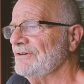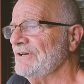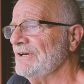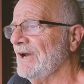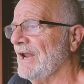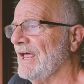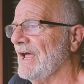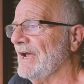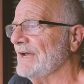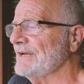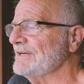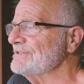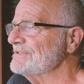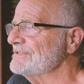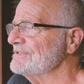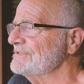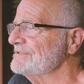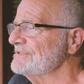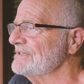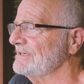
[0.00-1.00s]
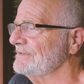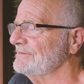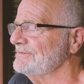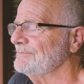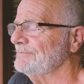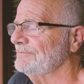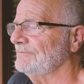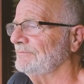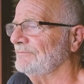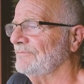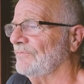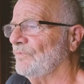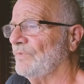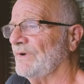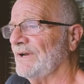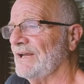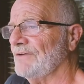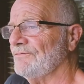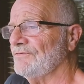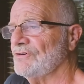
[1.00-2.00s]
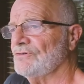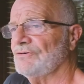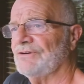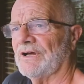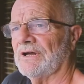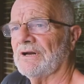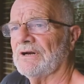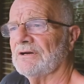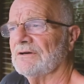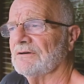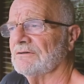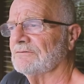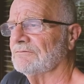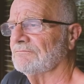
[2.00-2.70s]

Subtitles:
realized is that, what have you done